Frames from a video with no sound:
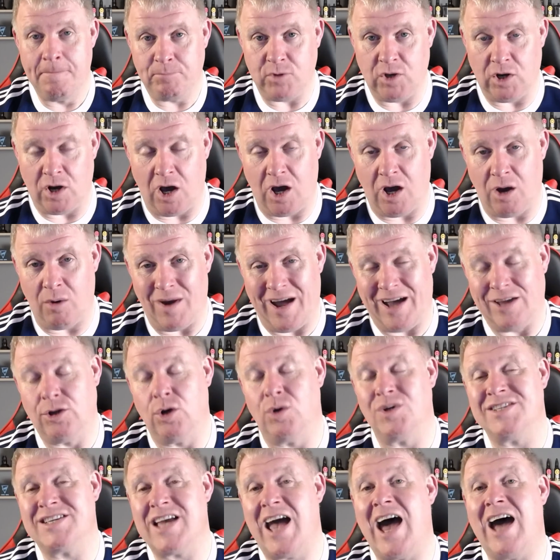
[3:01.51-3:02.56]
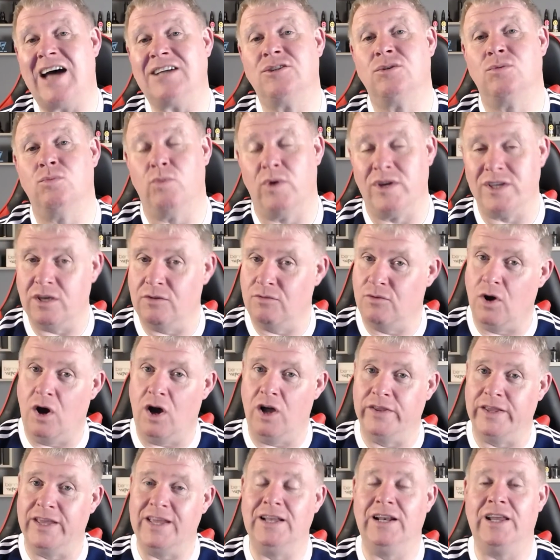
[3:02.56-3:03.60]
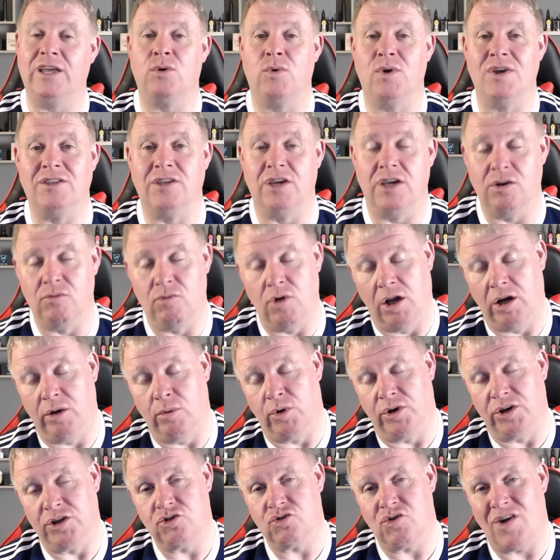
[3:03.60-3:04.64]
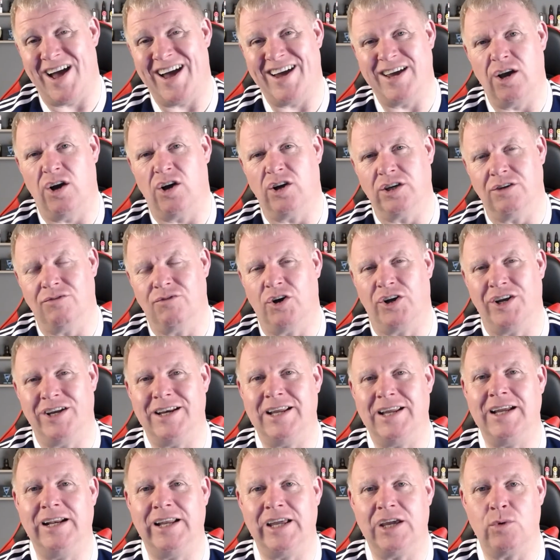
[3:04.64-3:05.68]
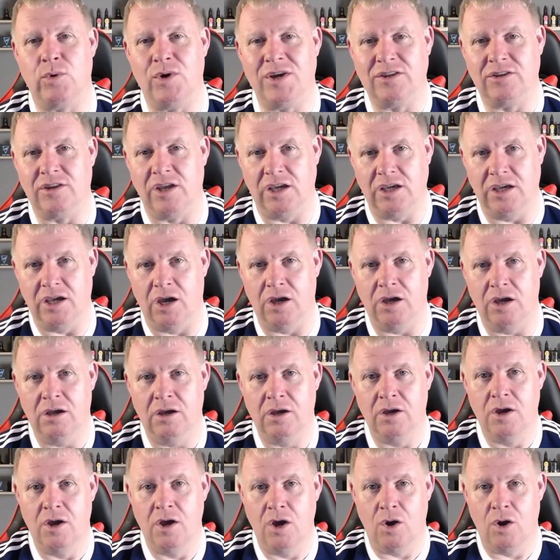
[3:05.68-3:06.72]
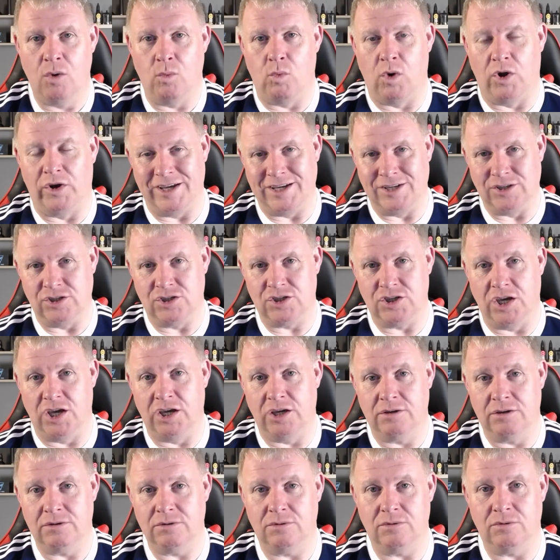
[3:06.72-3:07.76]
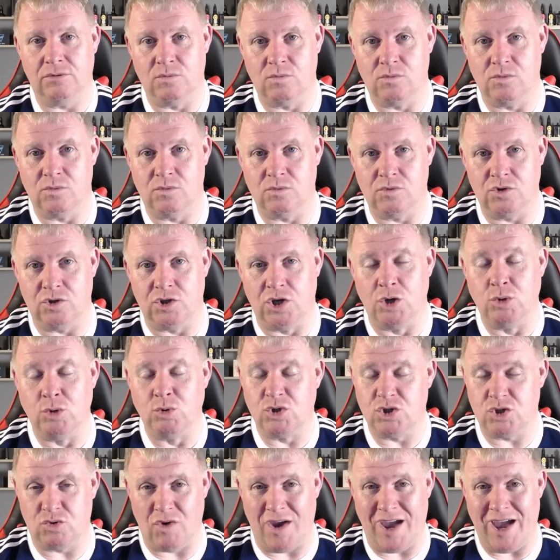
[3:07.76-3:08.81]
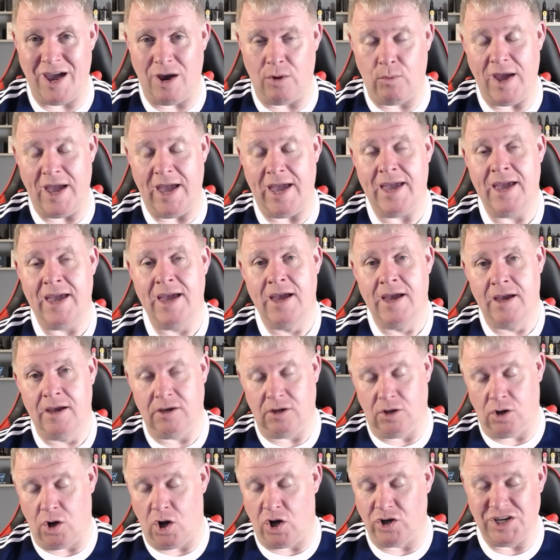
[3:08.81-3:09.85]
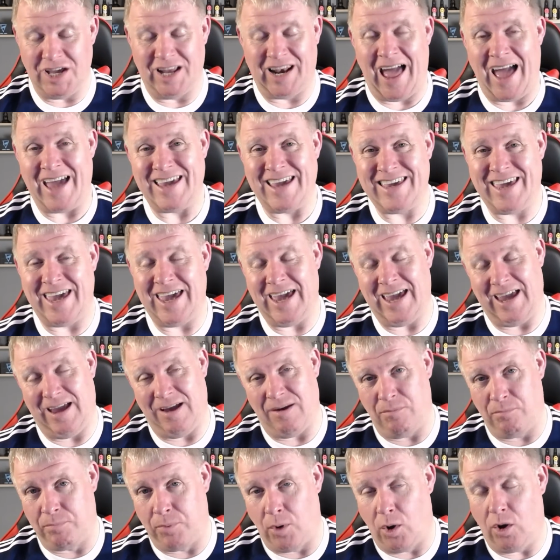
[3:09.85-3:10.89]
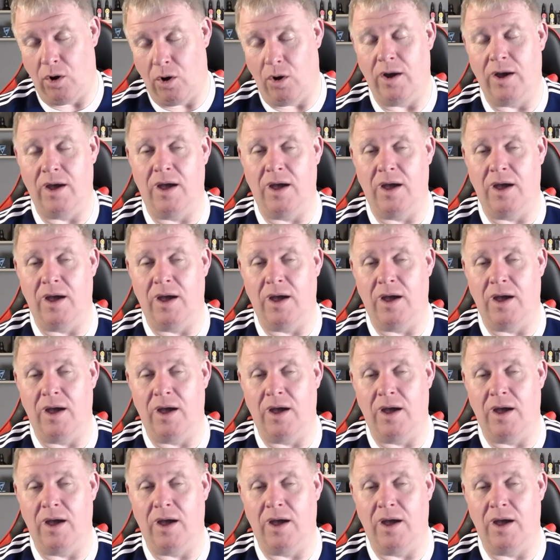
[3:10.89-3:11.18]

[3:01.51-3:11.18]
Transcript: You know, I know it's hard when you've got an e-liquid that you really want to try, or you've got an e-liquid that you wanting to use straight away. You know, you like it, but